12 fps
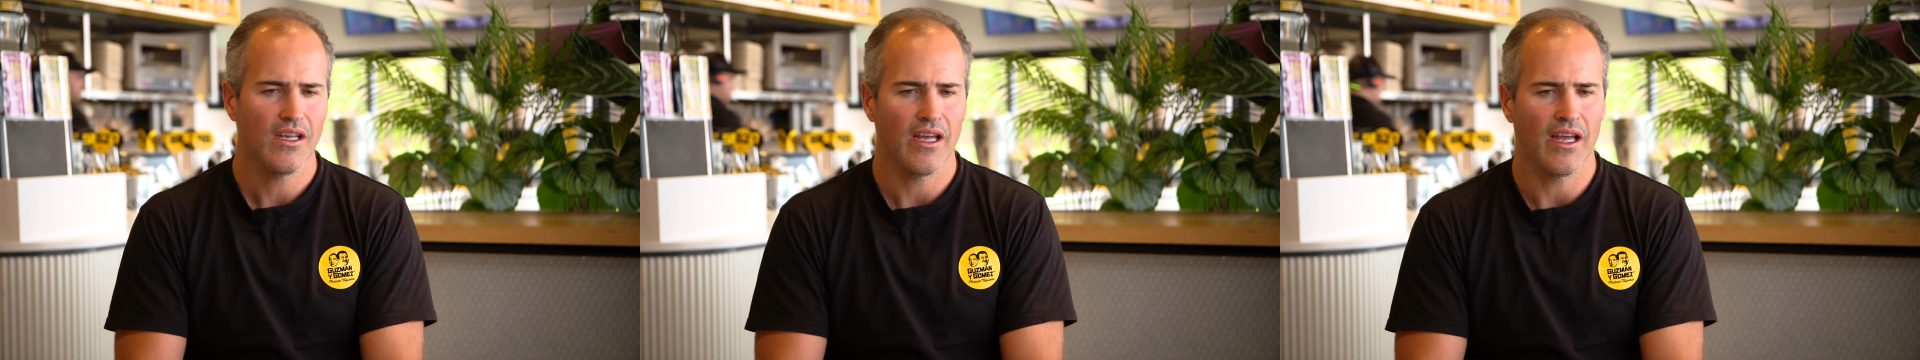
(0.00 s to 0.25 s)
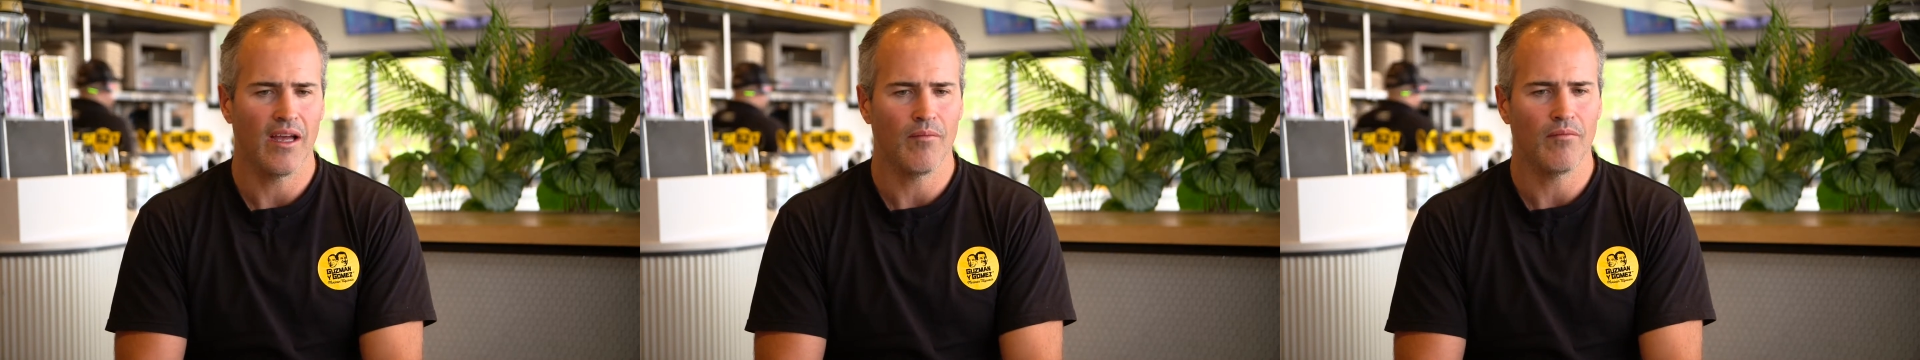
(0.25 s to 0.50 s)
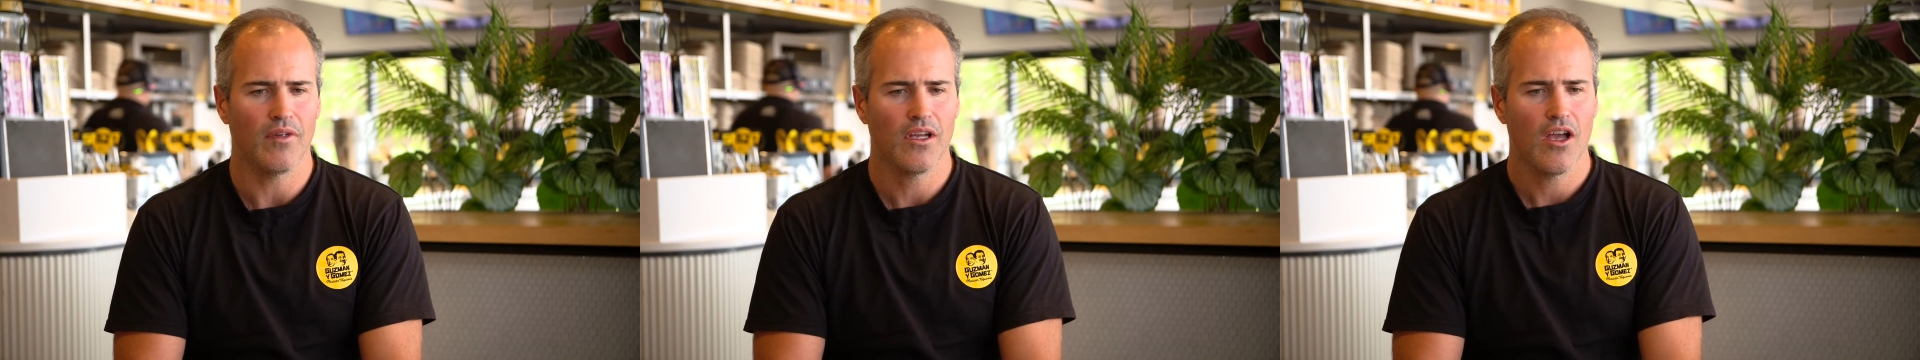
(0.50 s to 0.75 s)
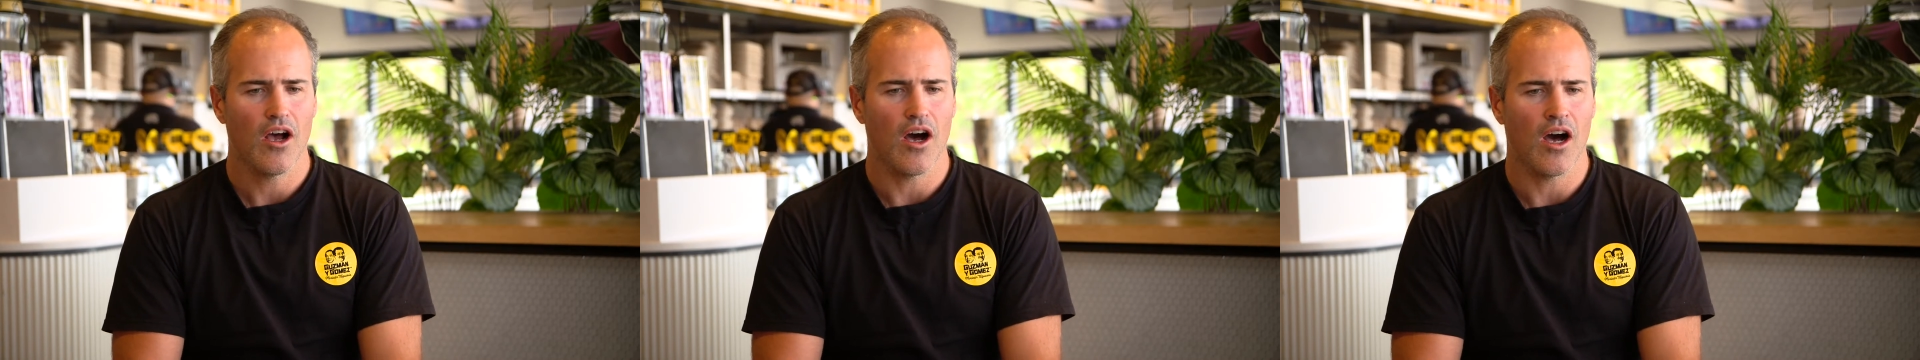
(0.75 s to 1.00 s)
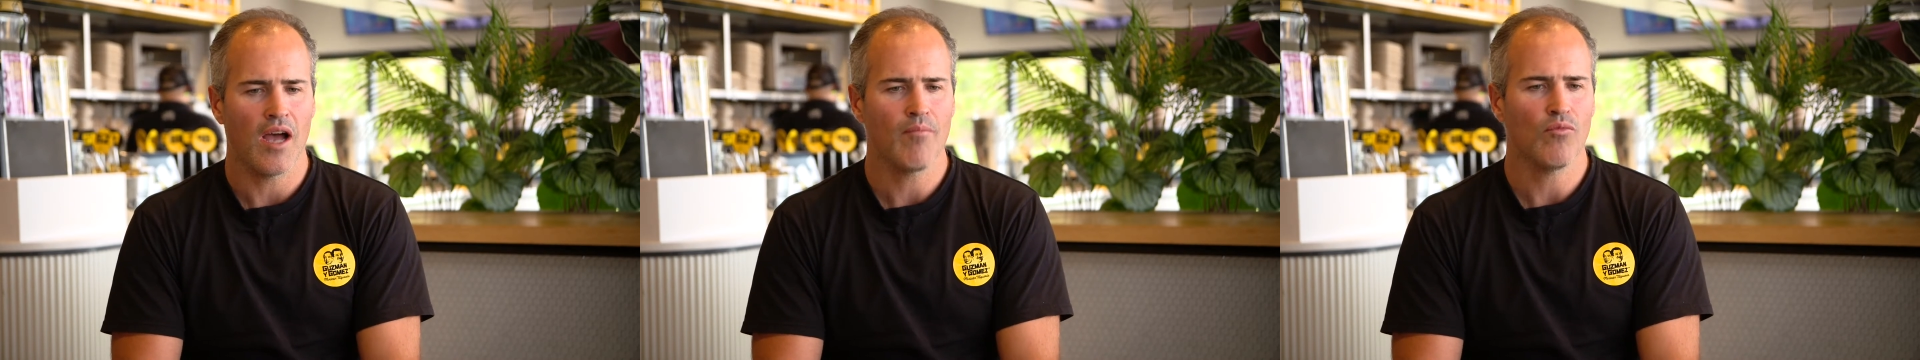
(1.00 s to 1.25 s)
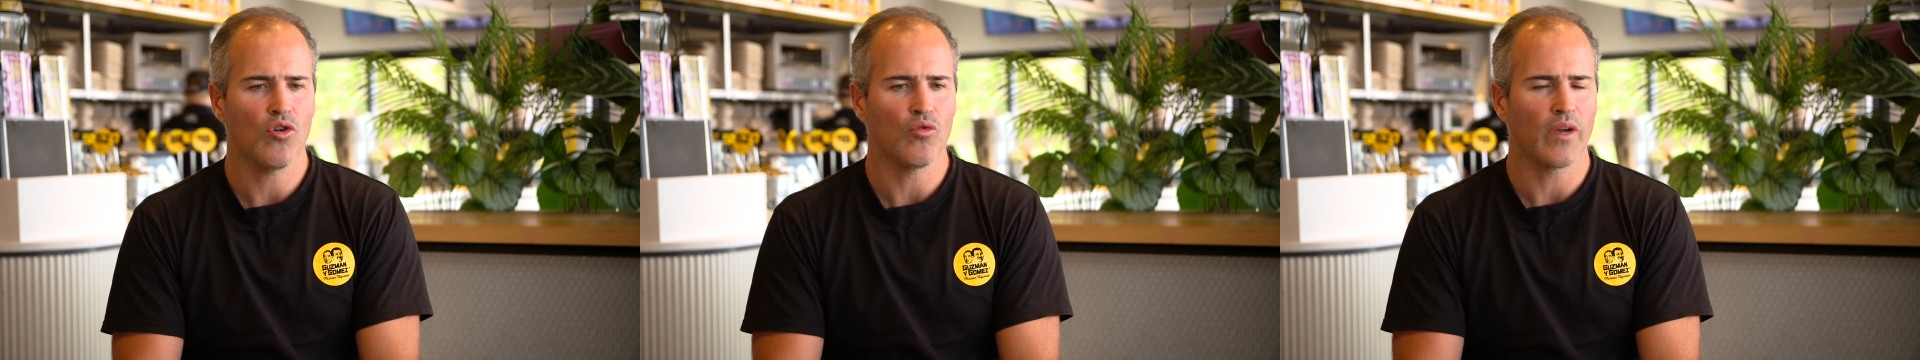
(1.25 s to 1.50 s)
um,
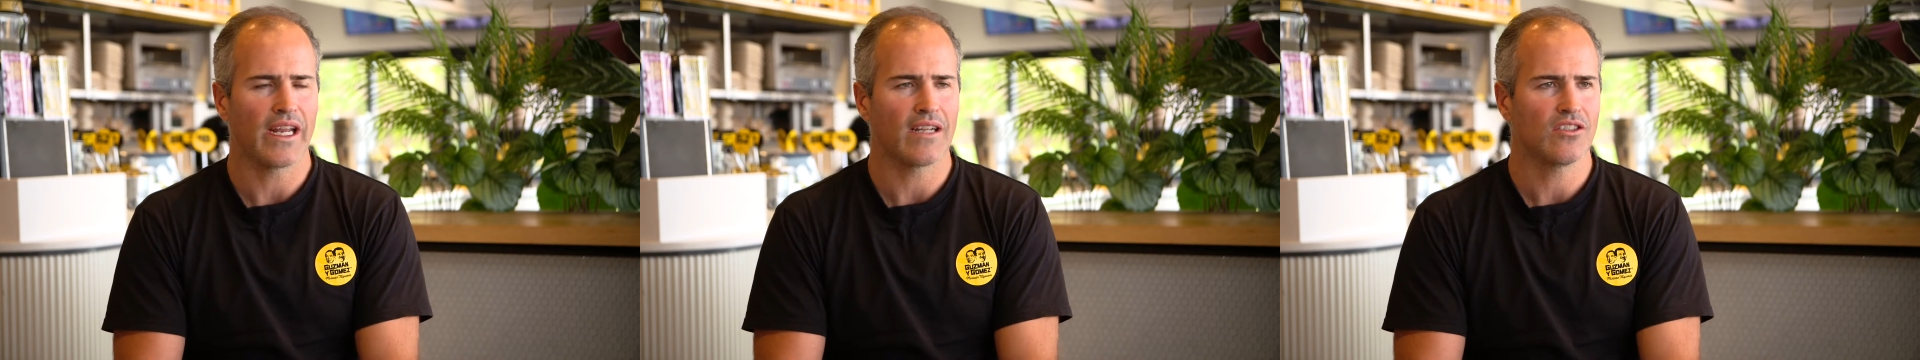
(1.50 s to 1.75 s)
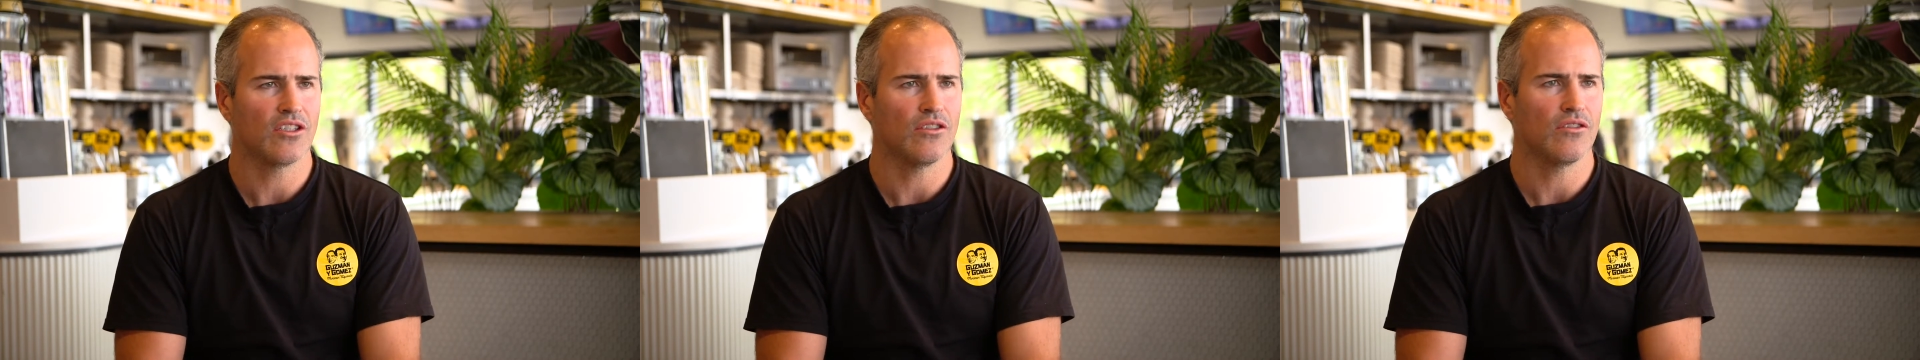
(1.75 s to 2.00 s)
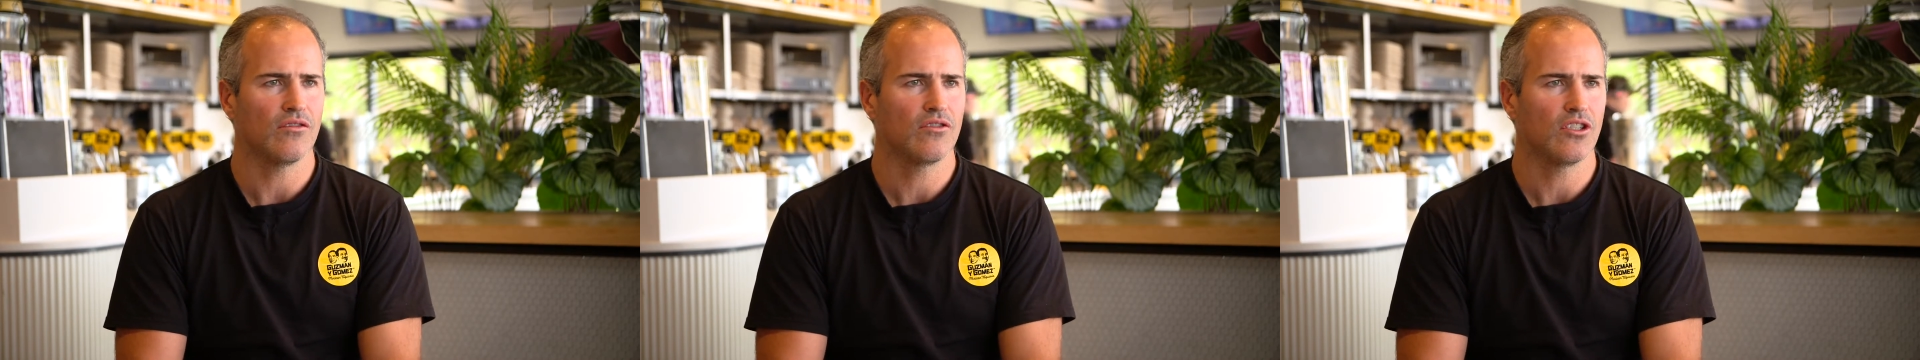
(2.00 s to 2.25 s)
I'm more willing to,